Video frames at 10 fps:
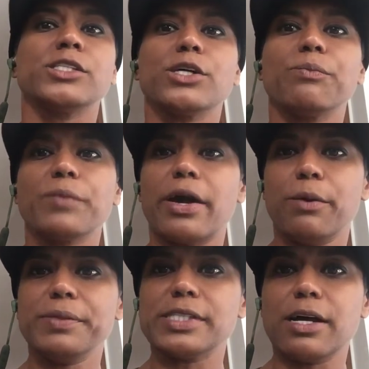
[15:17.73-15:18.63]
So
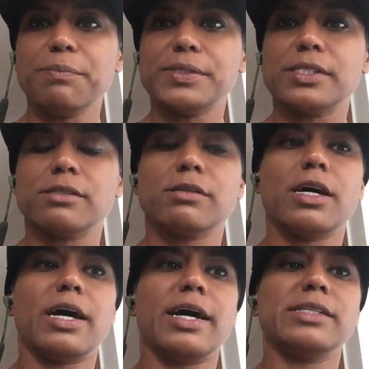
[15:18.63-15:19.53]
I hope this helps,
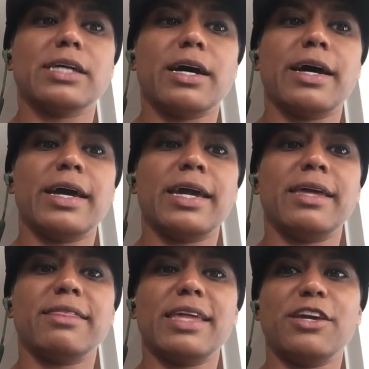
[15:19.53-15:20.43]
and
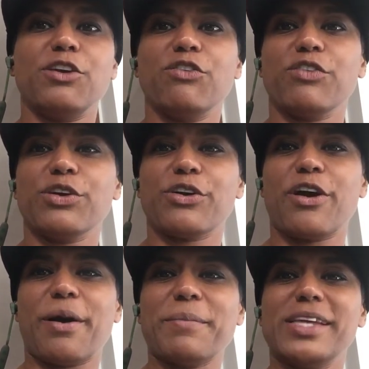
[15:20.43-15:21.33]
I thank you for your
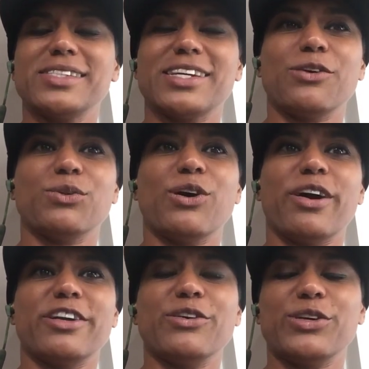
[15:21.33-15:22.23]
comments. I know
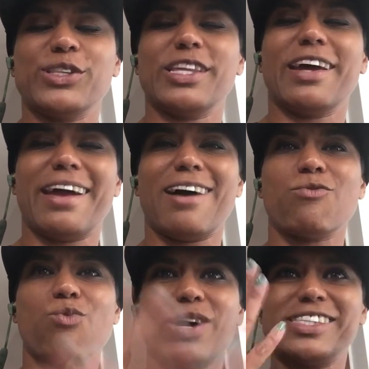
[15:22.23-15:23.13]
Laura noted that I
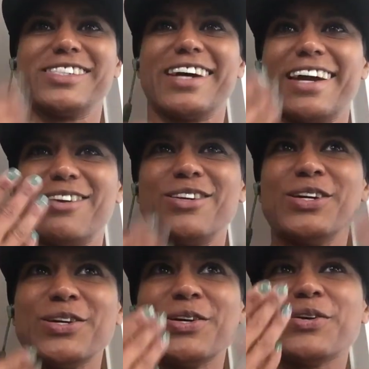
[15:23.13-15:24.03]
have one side
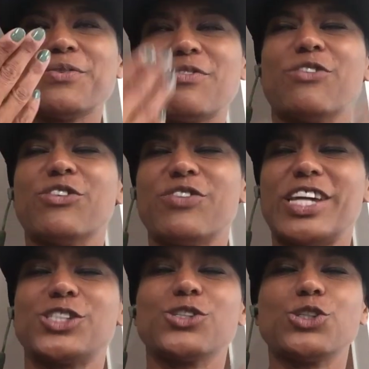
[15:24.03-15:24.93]
of a
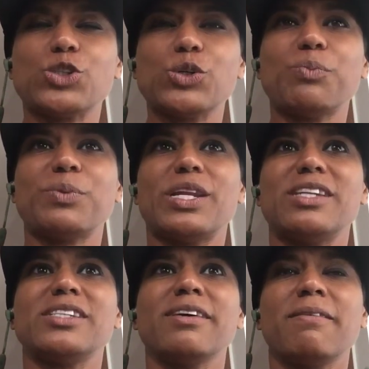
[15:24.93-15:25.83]
facial droop,
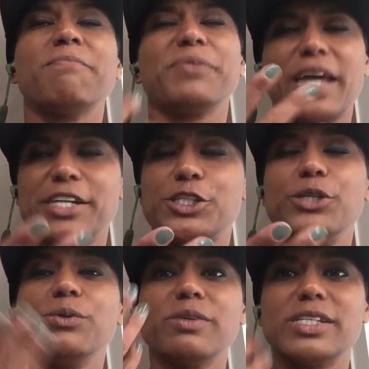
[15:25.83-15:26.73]
and I
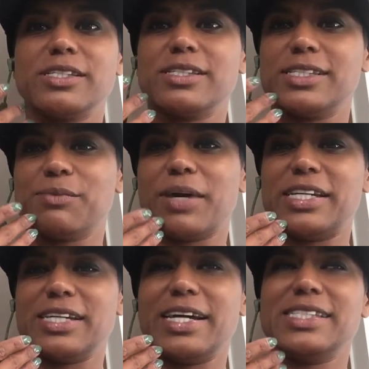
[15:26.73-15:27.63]
do, because this is
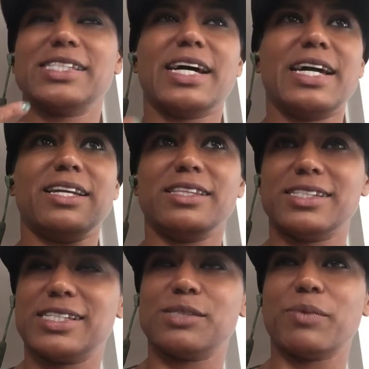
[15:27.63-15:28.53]
my tight side and
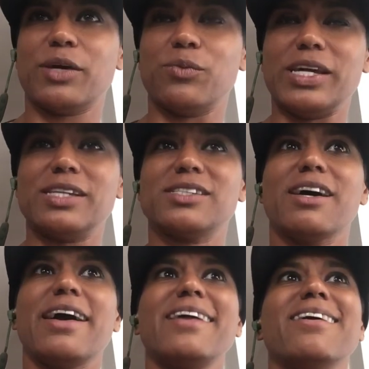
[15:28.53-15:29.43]
this is my weak
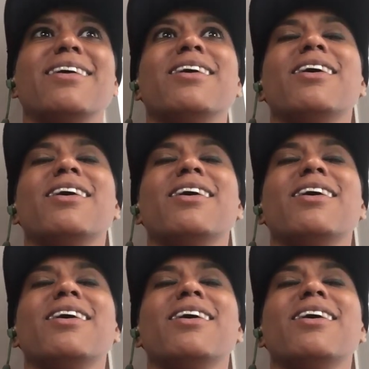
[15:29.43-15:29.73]
side.